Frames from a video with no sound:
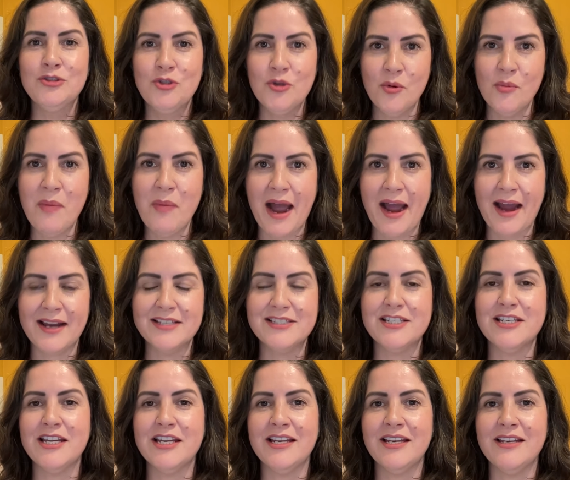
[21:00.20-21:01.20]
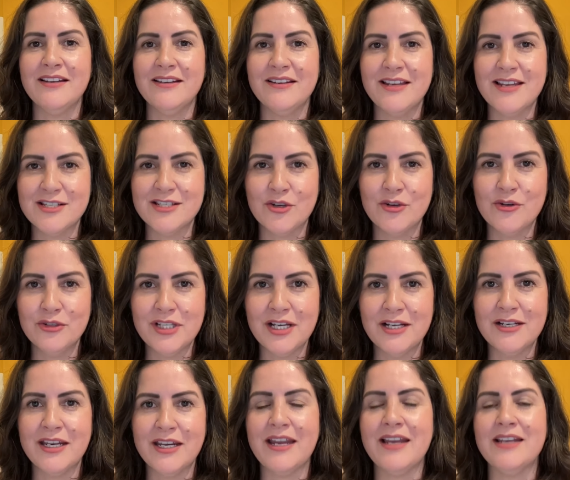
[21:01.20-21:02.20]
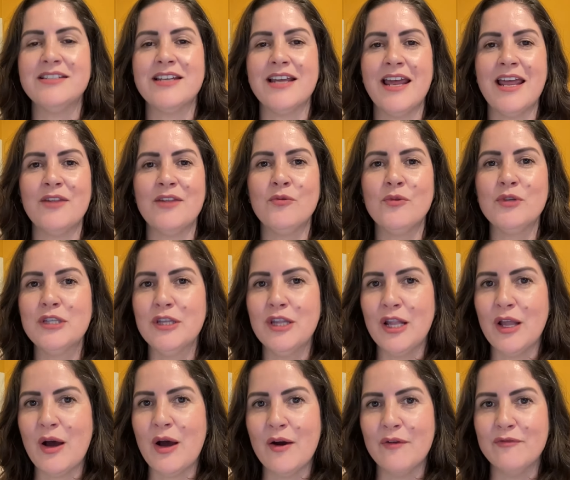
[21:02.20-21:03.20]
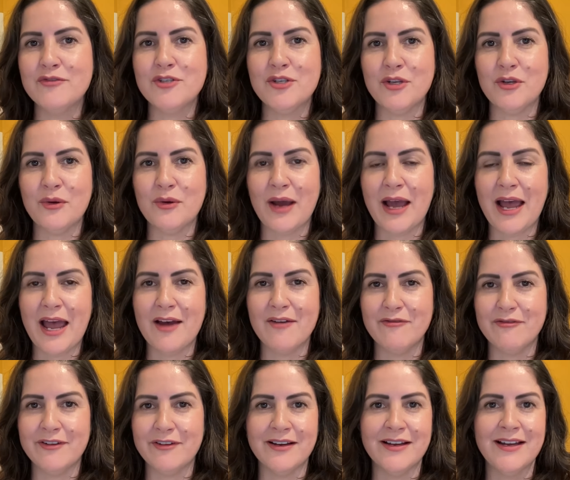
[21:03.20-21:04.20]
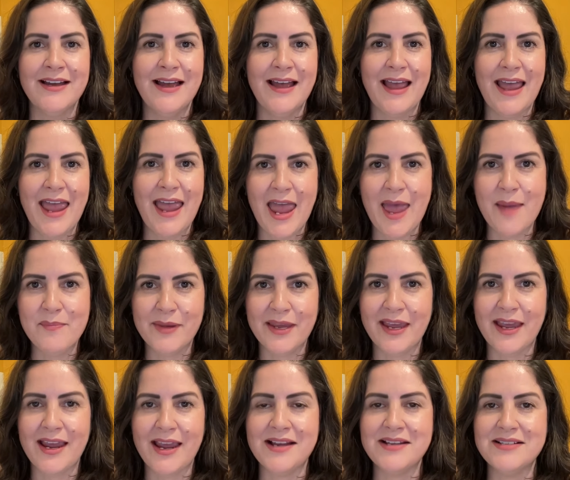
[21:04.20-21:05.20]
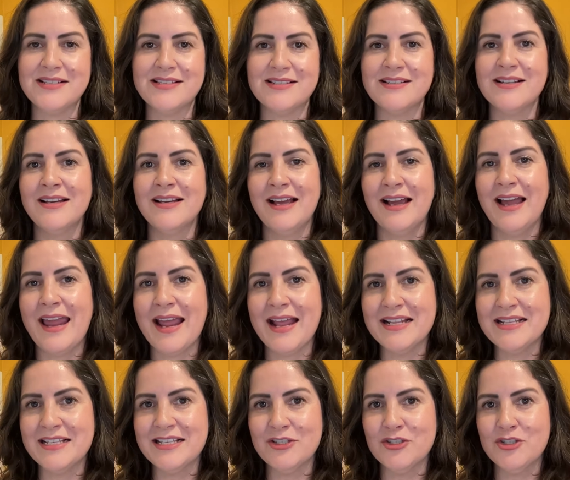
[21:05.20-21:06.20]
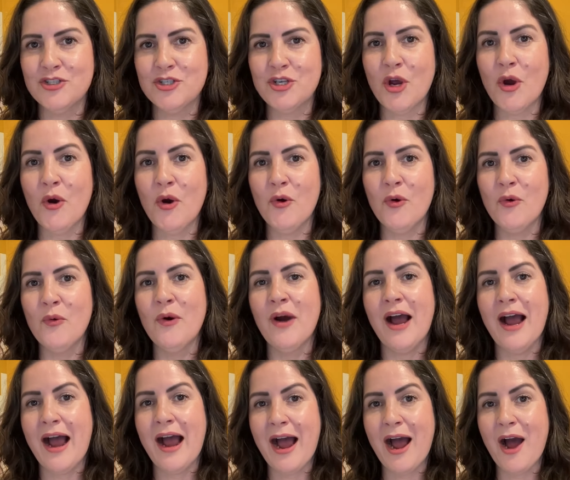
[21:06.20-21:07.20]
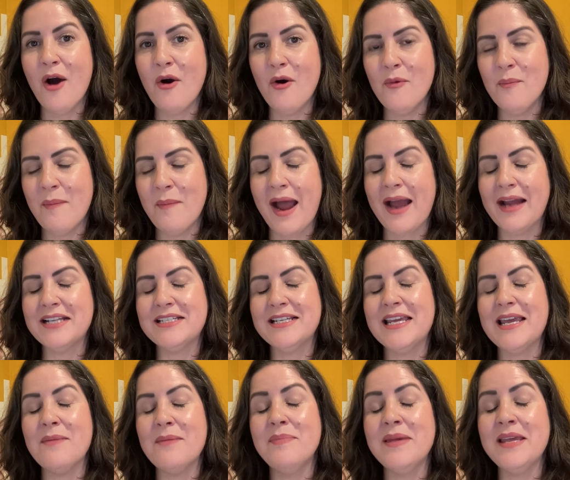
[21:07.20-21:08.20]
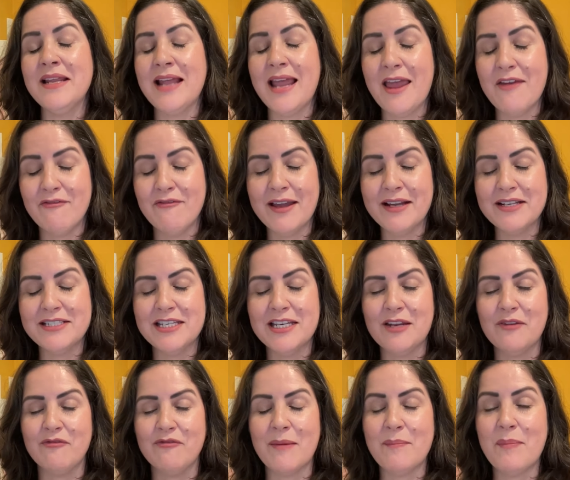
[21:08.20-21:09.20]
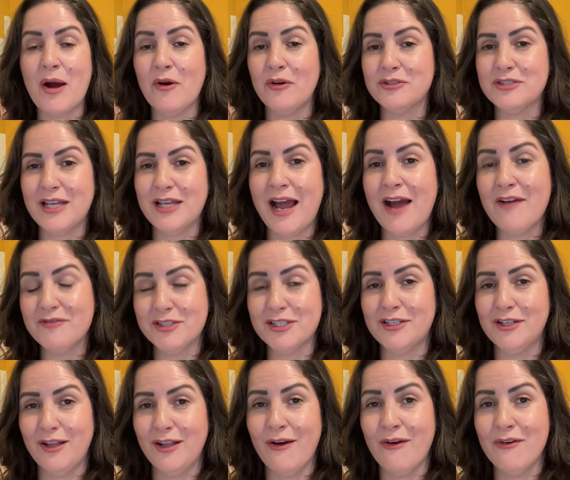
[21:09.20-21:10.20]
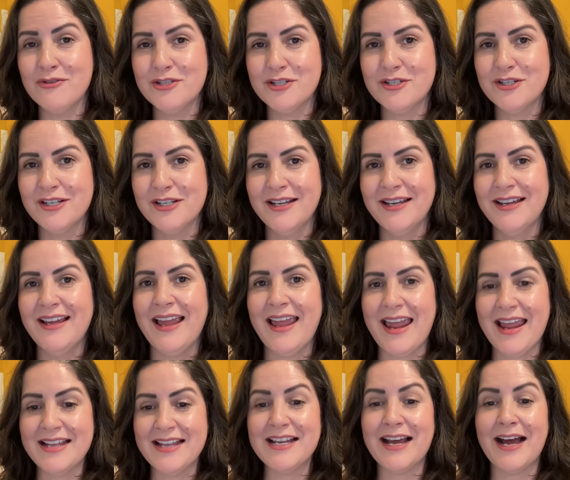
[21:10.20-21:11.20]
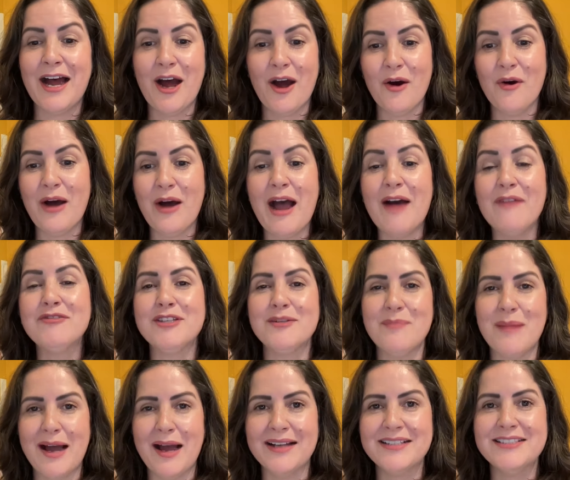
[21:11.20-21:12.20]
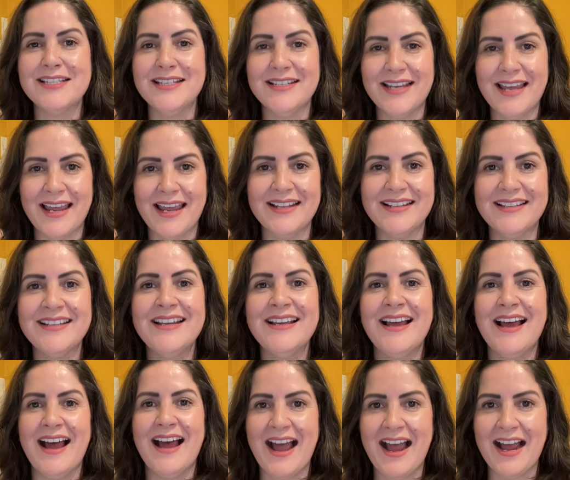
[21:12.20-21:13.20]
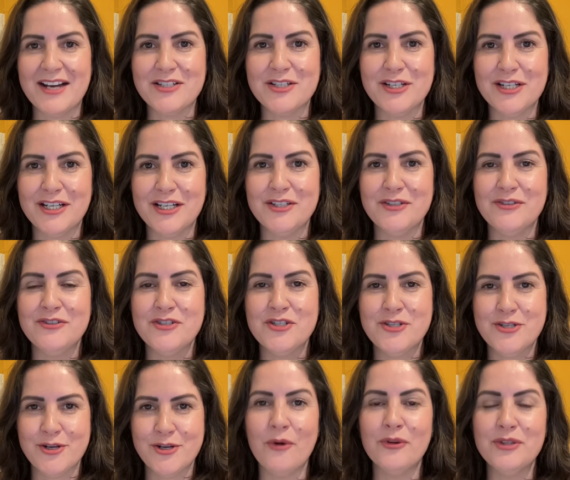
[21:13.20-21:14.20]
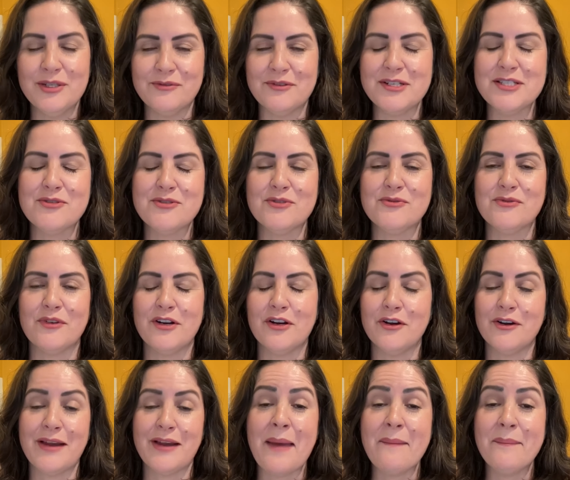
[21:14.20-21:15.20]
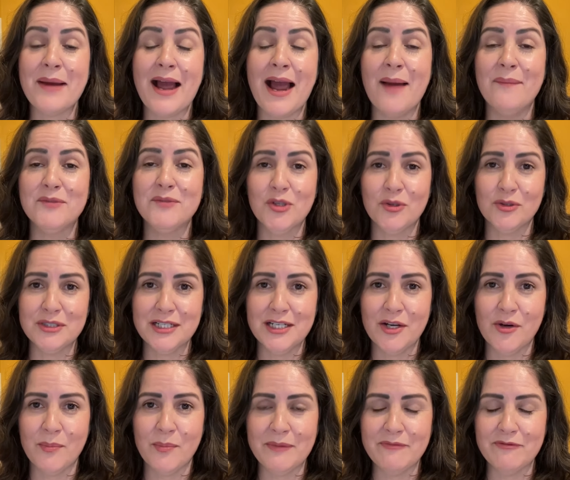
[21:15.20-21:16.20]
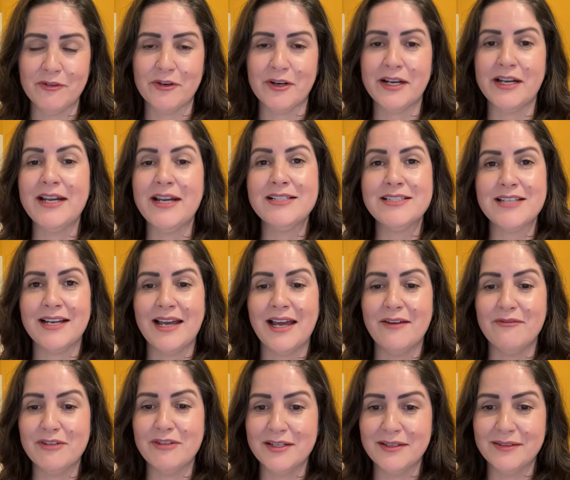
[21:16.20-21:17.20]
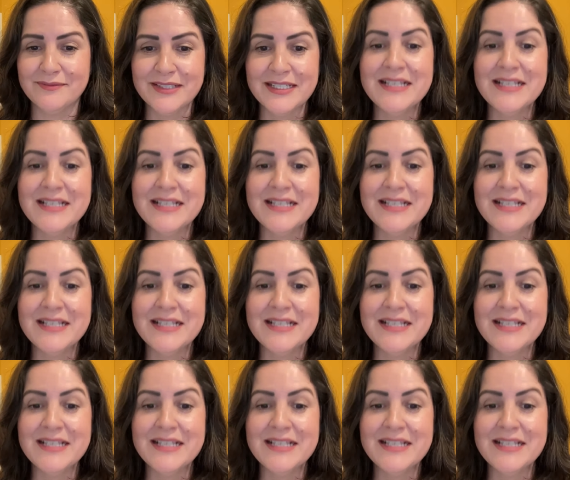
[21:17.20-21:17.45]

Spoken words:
do marketing, is good at it, and would love to have a app case and show how marketing can be effective about after launch and how after marketing can actually show the results for your app, I'm totally open for it. I have